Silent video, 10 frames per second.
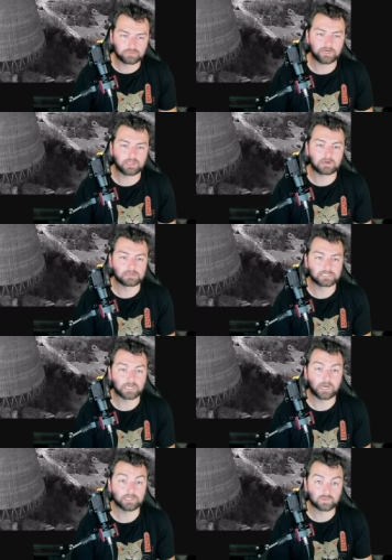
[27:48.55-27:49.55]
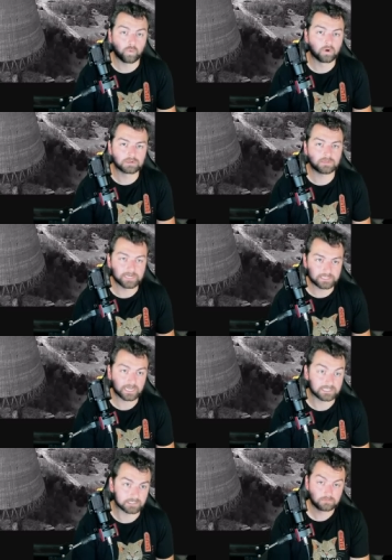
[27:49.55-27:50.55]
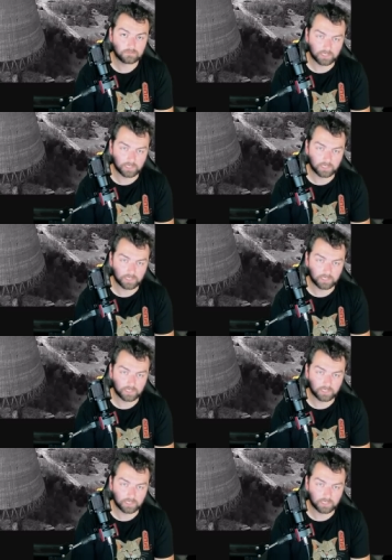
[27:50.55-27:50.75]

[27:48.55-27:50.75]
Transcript: regulator designs were to be tested,